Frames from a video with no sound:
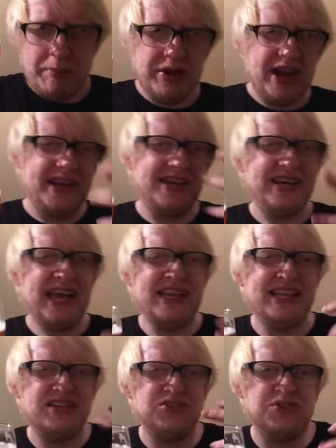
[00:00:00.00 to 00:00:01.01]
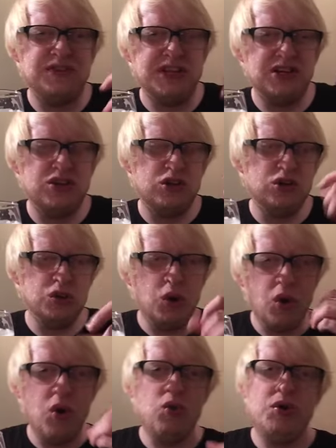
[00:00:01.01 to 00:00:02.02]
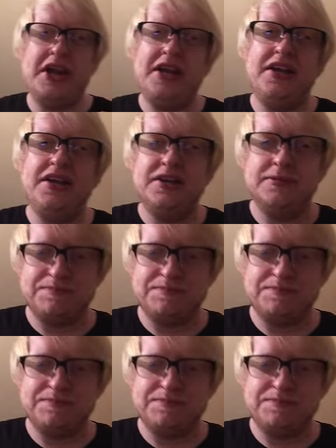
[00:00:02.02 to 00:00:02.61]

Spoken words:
But yeah, you get that sort of like clawing